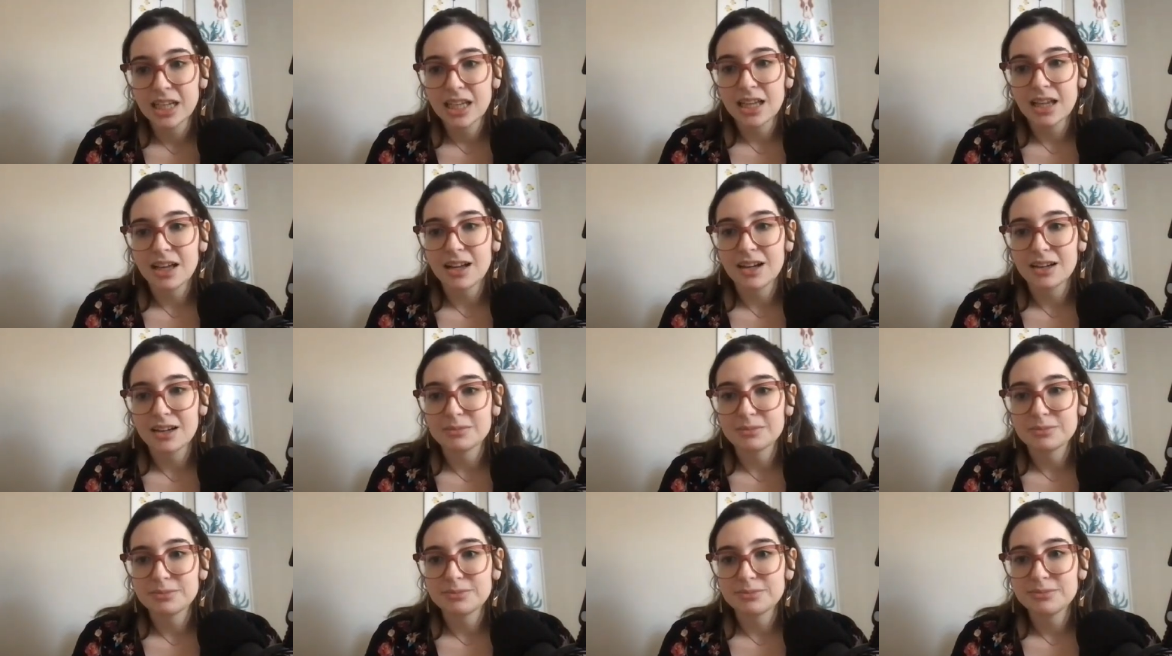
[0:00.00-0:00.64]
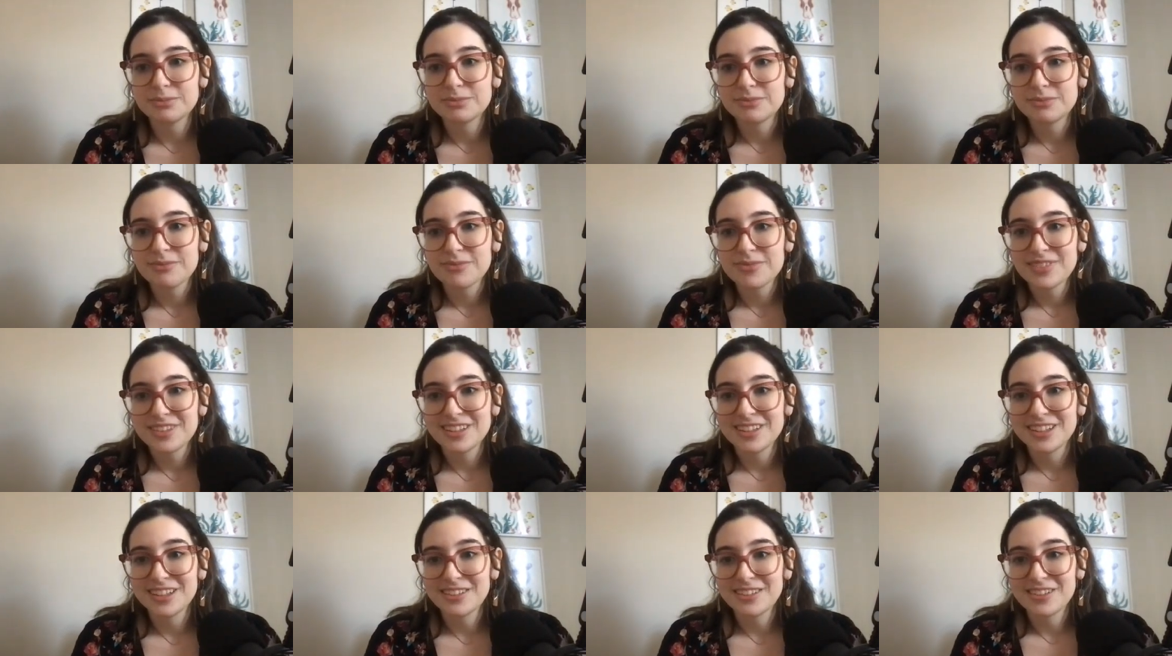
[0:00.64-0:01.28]
Um,
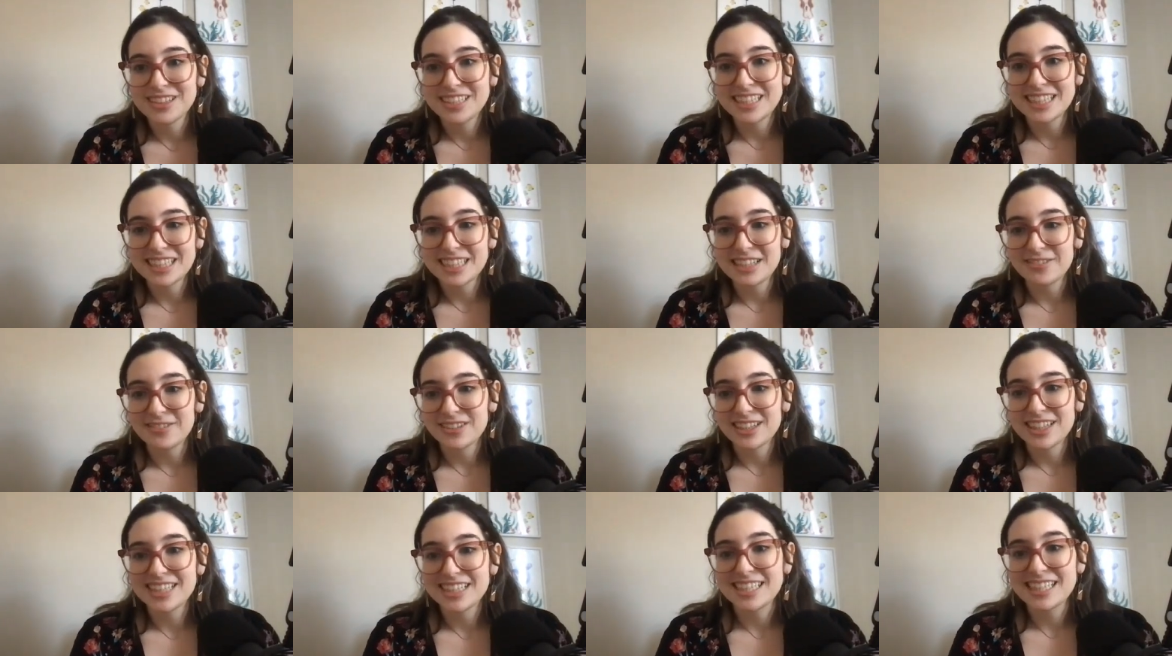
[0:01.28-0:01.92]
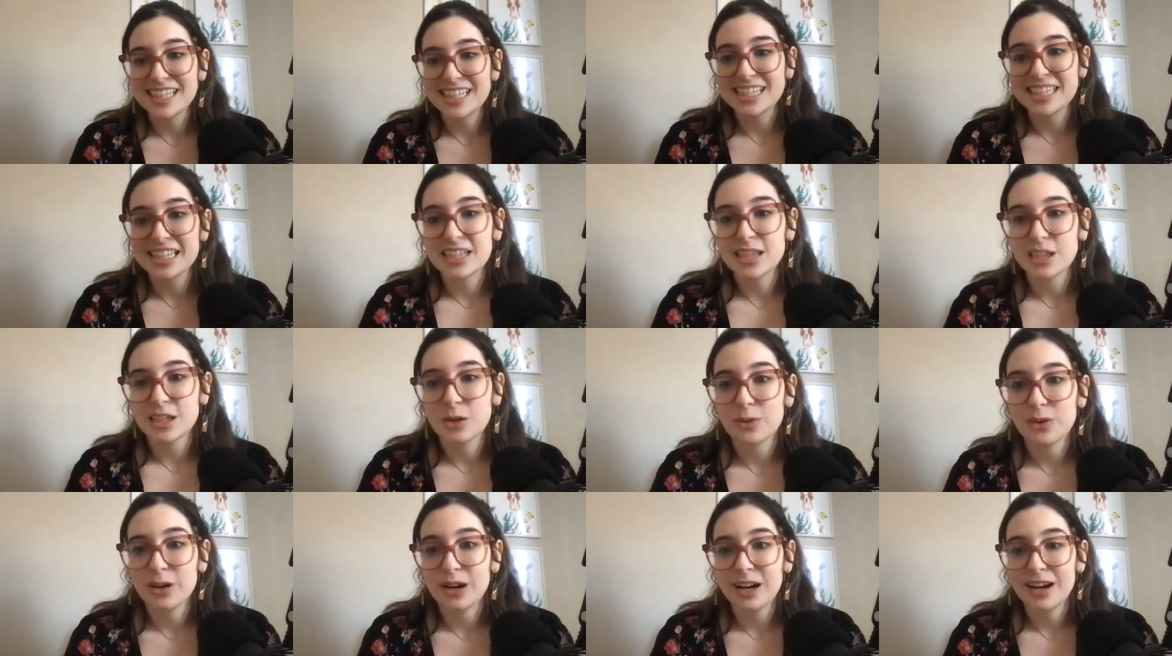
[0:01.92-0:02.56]
you know, it didn't even exist that
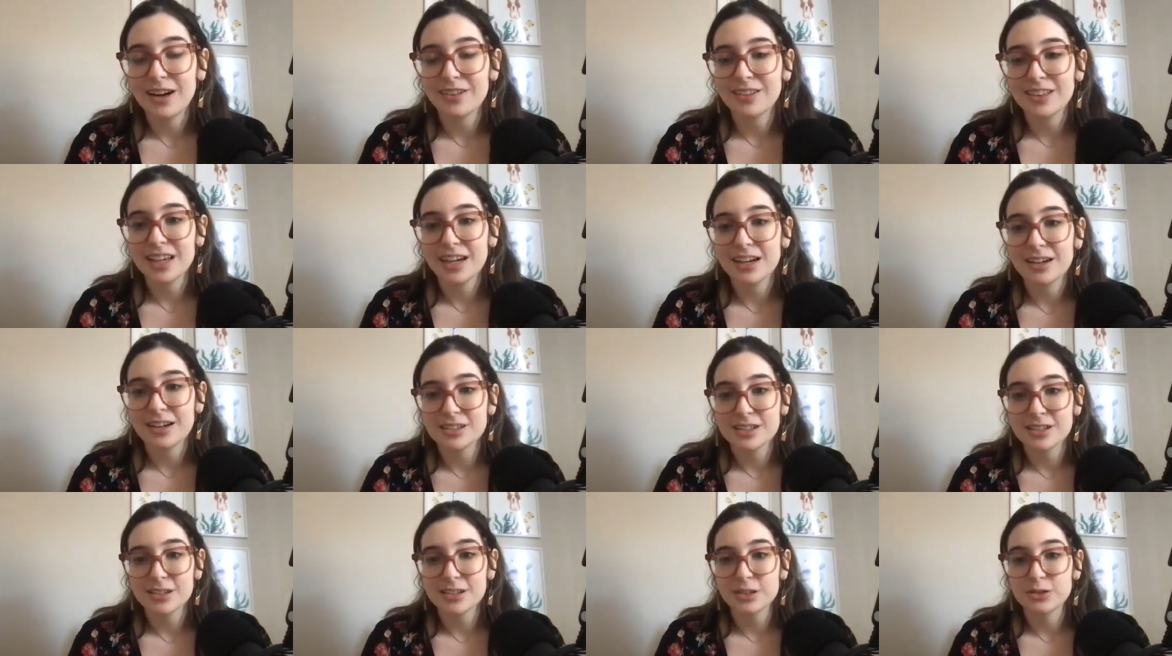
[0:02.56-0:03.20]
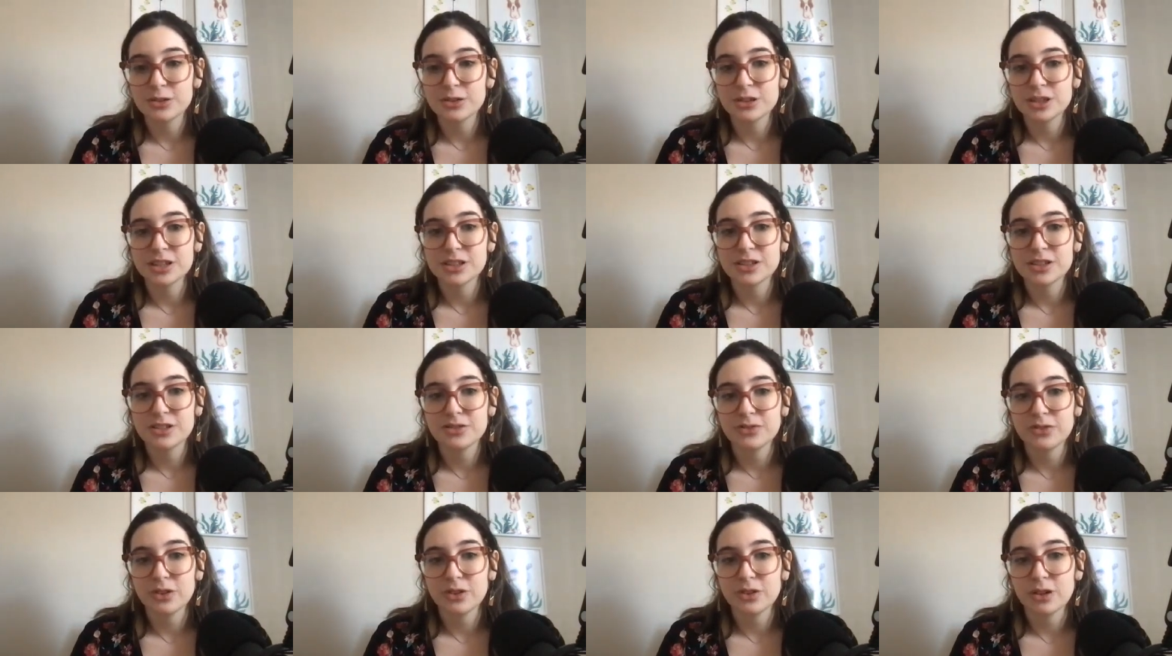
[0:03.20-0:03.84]
there were healthcare
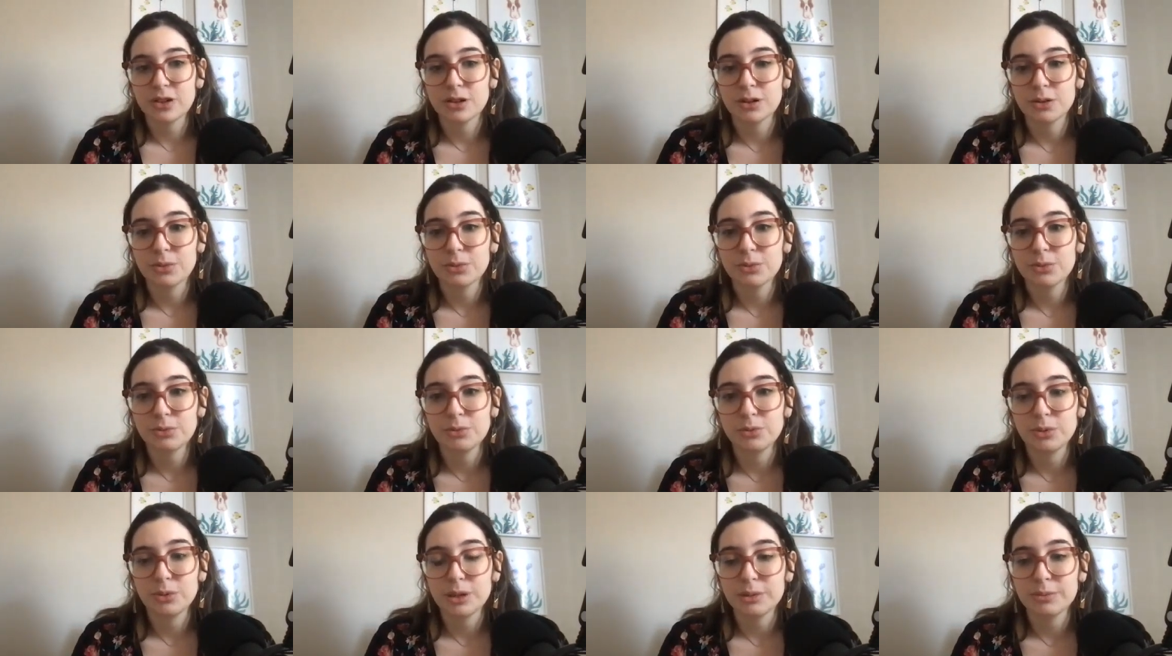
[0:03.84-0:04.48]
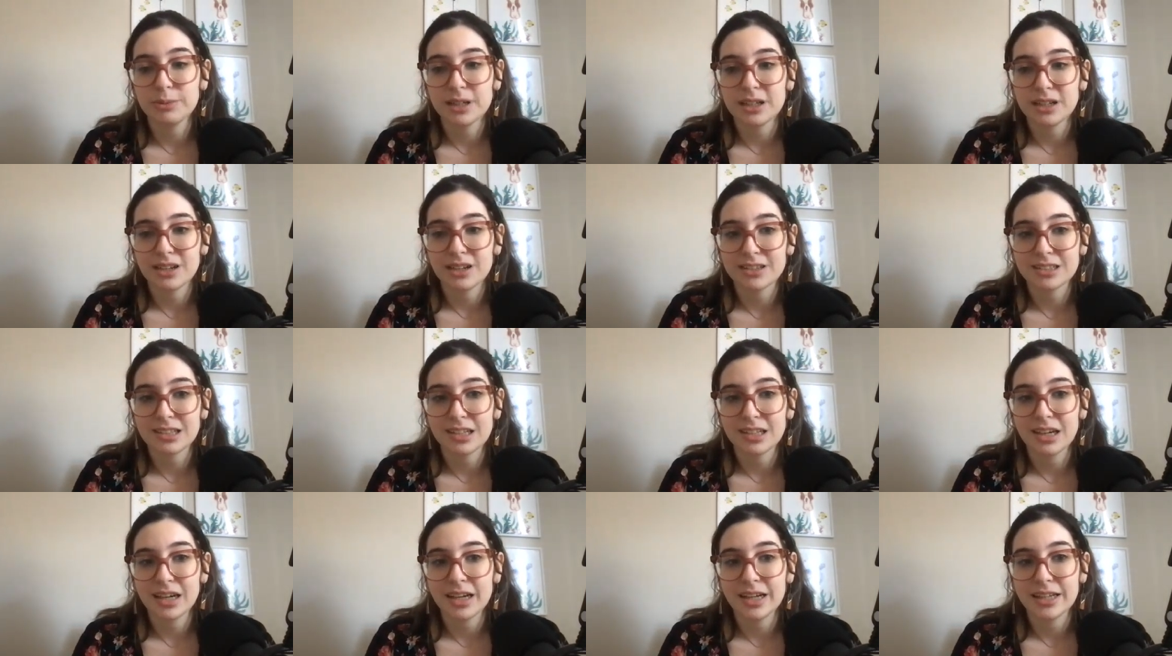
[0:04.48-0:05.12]
solutions for women
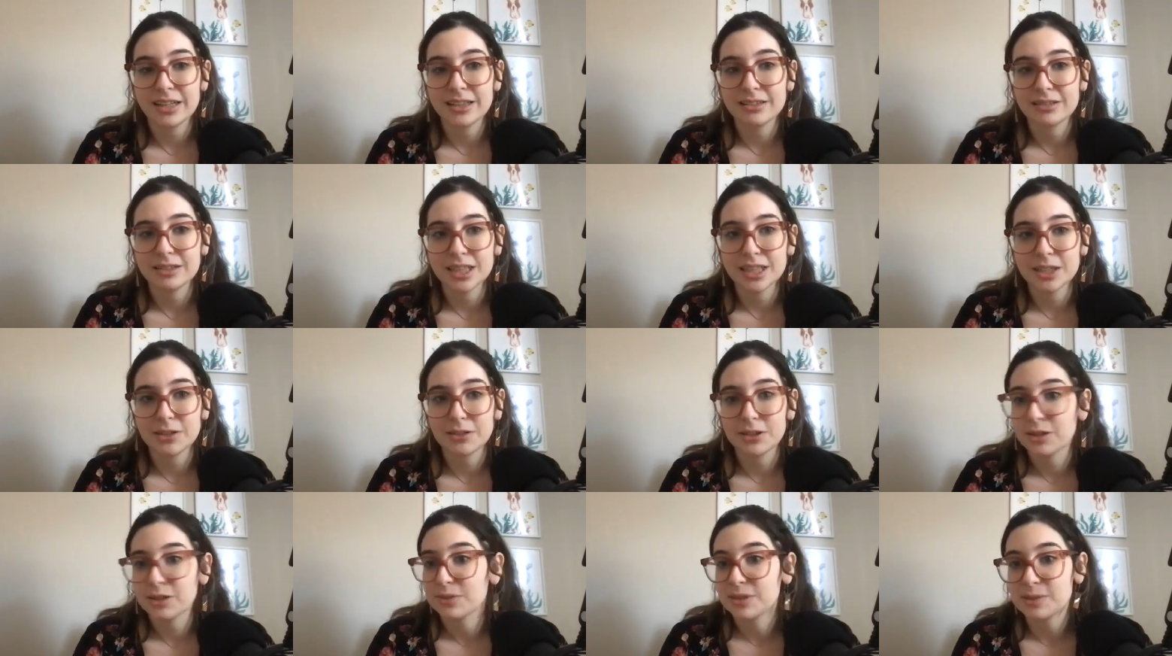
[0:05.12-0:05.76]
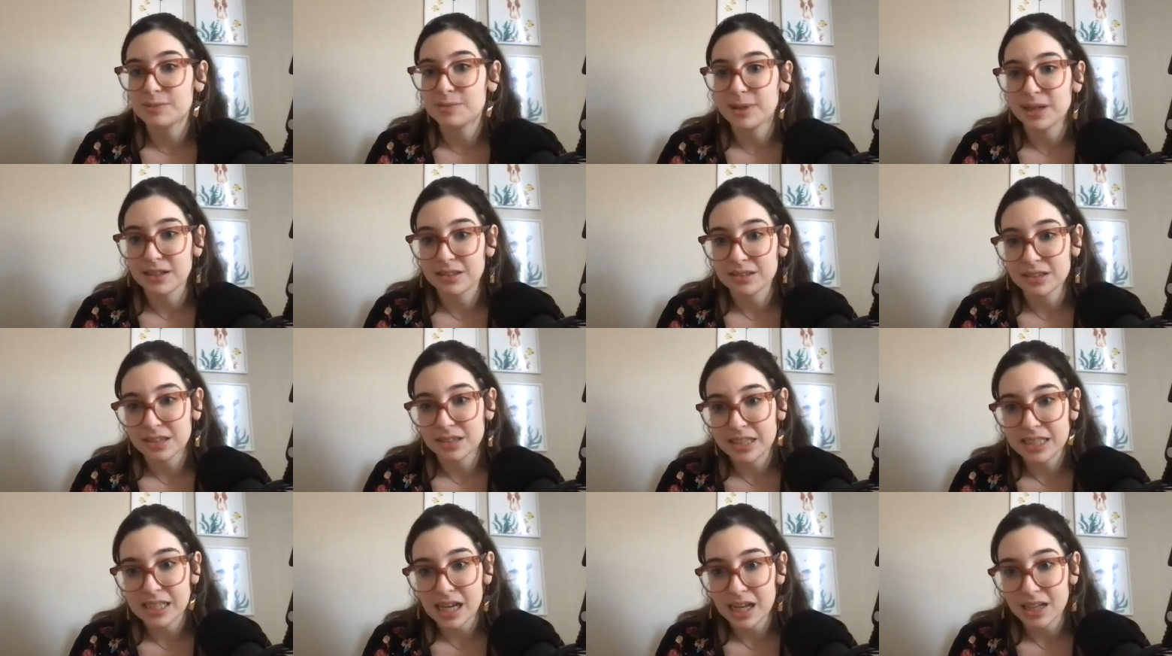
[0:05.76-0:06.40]
online. It, there was
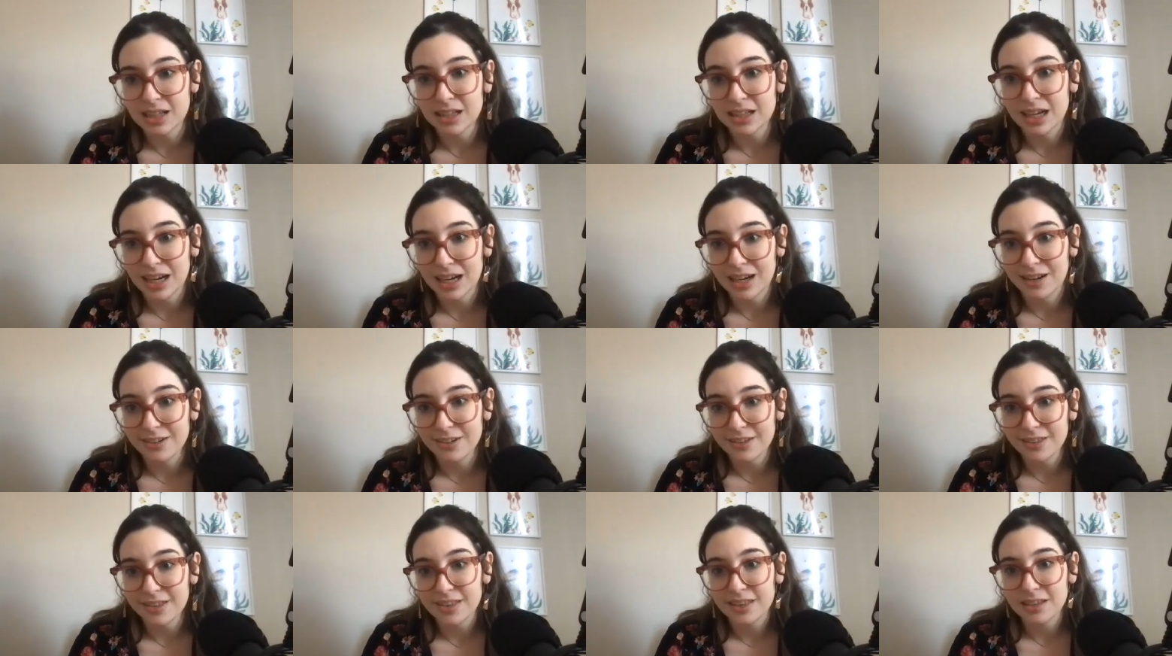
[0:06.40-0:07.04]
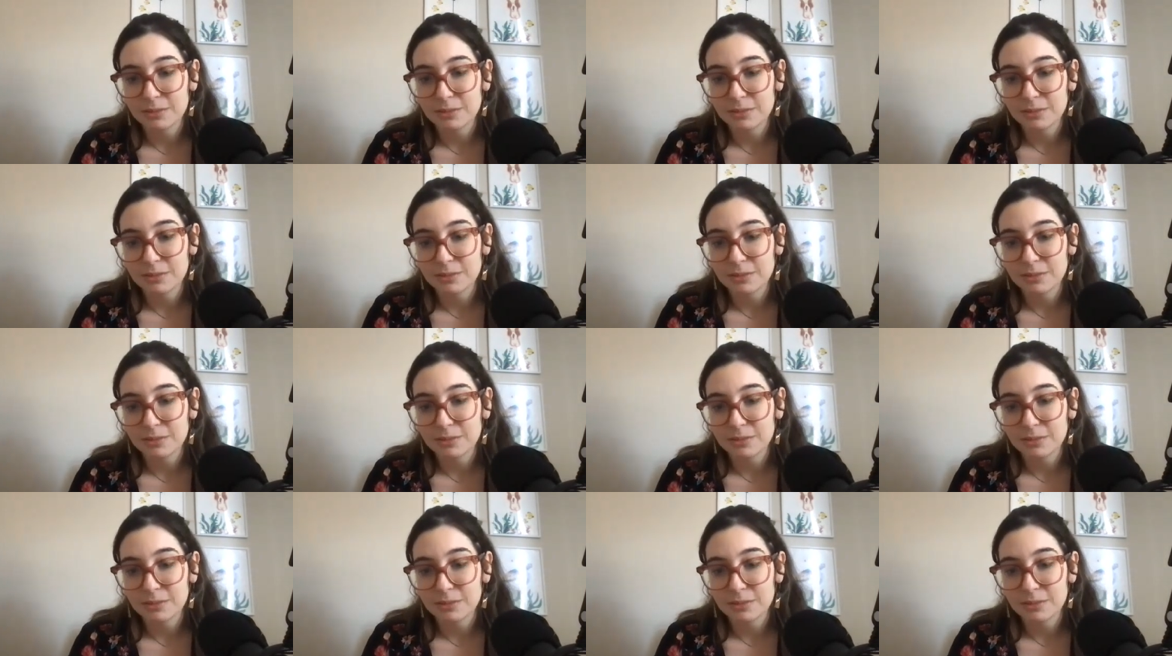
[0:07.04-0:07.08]
barely telehealth